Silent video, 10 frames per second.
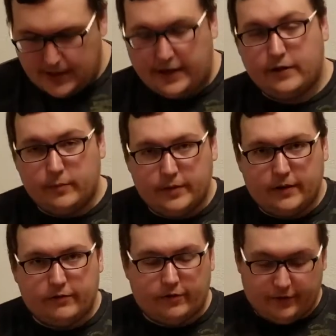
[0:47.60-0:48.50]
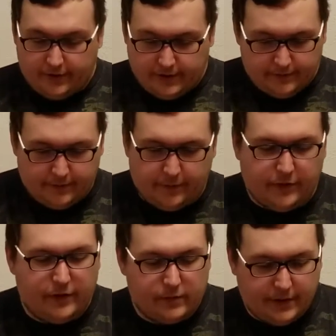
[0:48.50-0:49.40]
I did open this just to see if it was
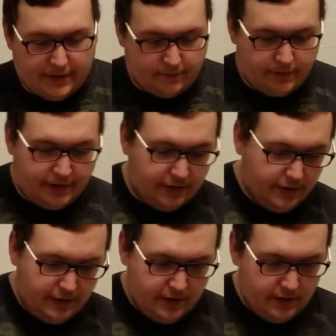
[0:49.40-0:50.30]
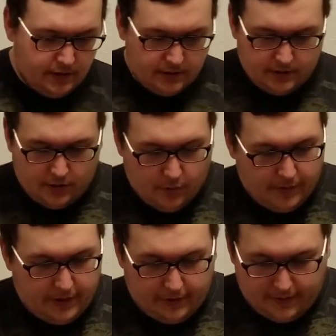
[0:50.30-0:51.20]
in there, but I haven't really
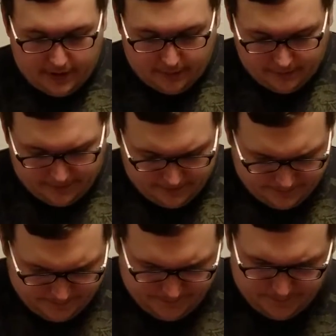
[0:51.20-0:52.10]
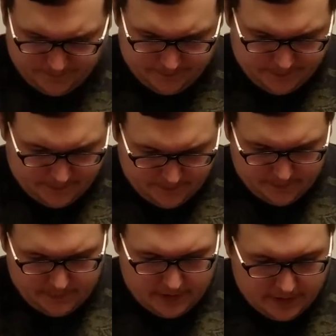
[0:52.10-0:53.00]
opened anything else.
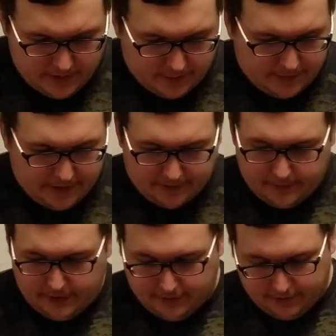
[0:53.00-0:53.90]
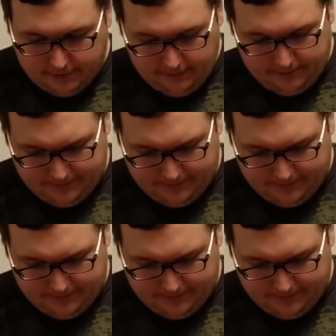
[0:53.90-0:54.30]
This plastic will be crinkly.